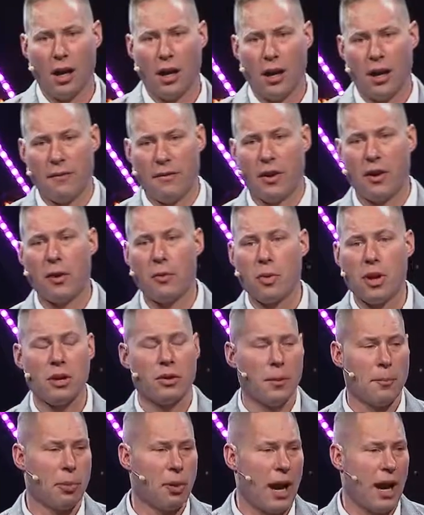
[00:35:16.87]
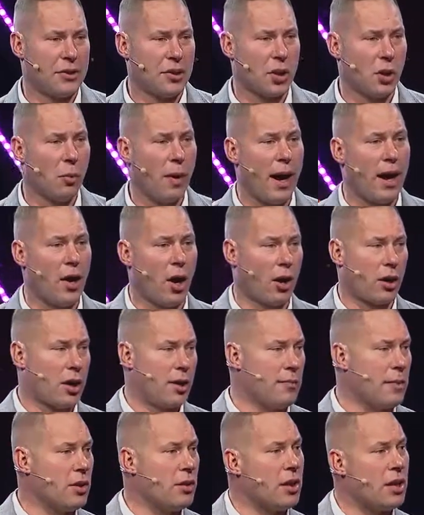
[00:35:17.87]
In a very real and practical way in our
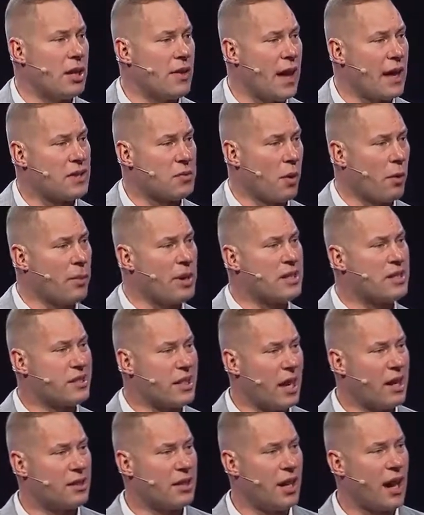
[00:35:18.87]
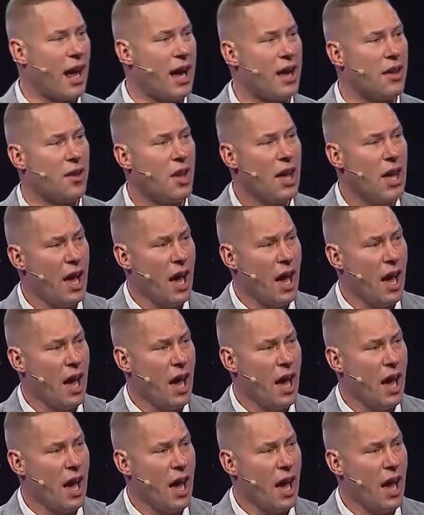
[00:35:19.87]
community, that's where we stand today.